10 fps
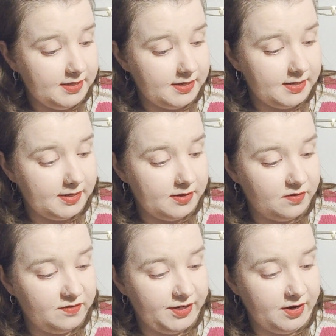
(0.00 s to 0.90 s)

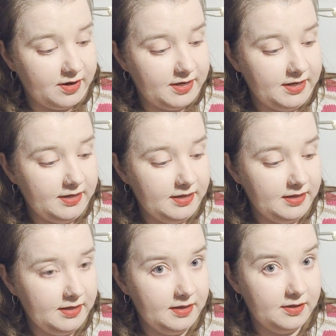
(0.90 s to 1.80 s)
of a yarn,
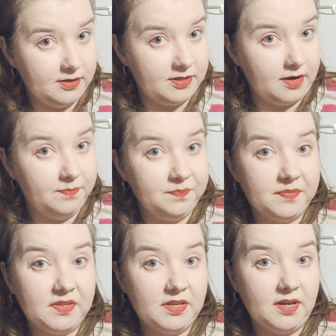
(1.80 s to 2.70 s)
because
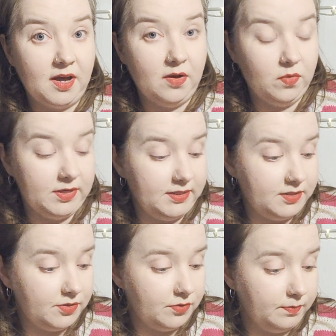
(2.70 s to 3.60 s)
I wanted
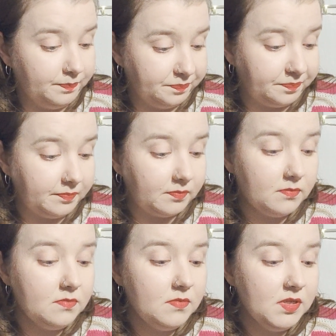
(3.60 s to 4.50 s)
to,
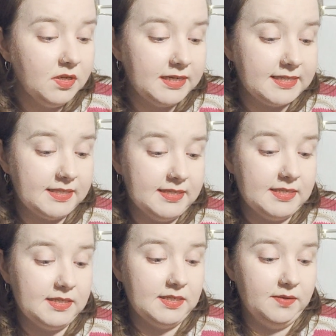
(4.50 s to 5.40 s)
as
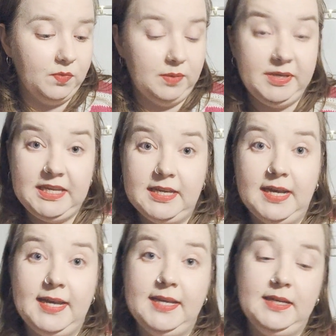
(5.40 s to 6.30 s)
this will be
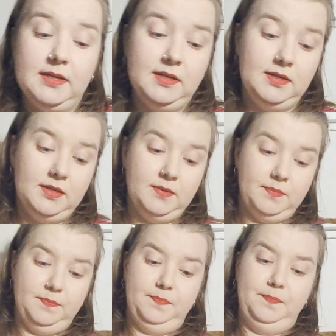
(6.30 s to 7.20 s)
a
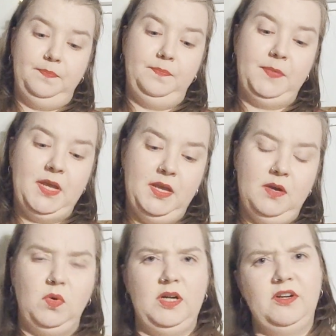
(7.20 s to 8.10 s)

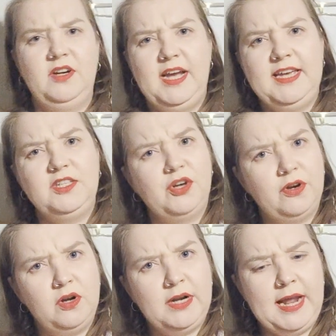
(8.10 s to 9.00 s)
well, not a
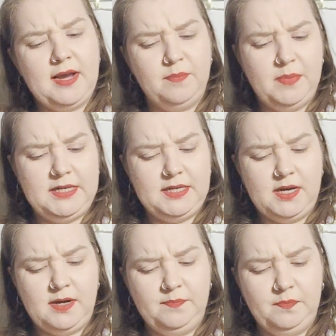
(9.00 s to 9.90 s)
turtleneck, but
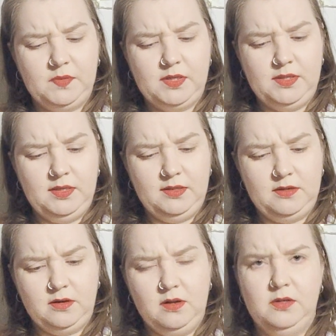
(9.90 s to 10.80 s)
I think
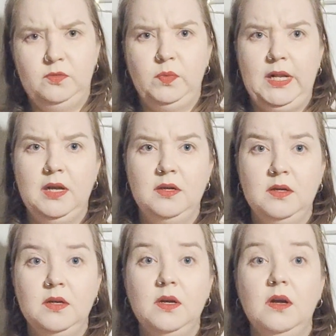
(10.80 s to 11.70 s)
the color will
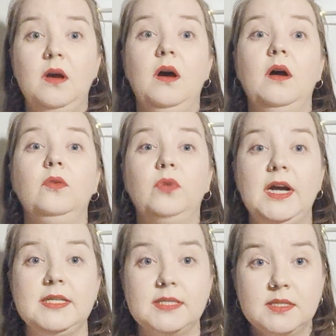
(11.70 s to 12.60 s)

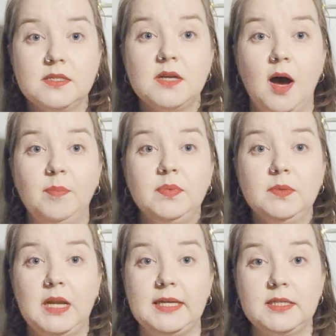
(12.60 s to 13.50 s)
rise up
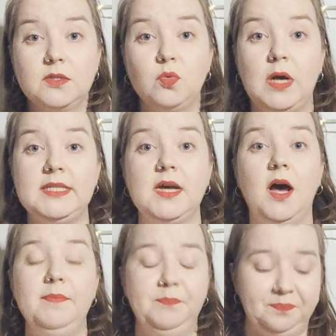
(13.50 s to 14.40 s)
like quite
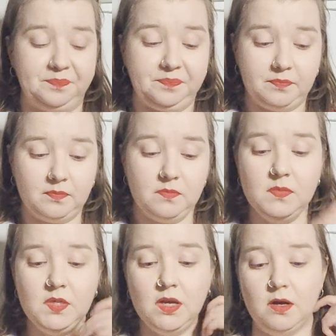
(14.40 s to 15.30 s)
high,
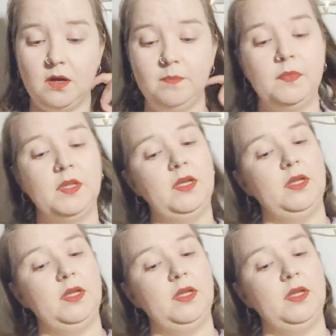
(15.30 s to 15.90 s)
and